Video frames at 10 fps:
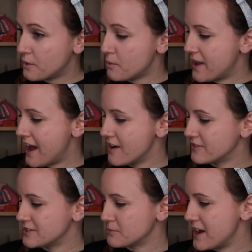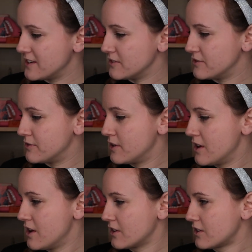ooh, we have some kind of
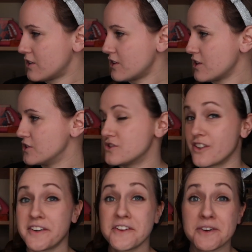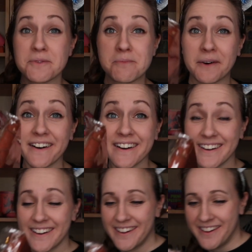journal or book.
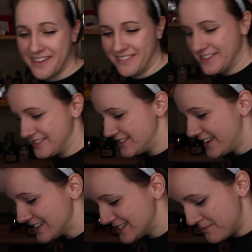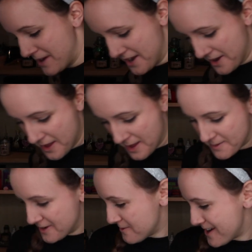What is this? My
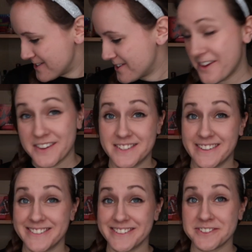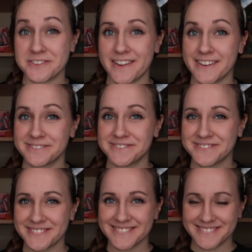Ravenclaw senses are like,
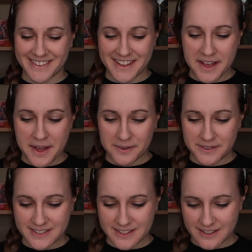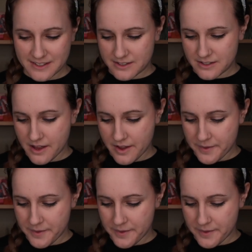what's this?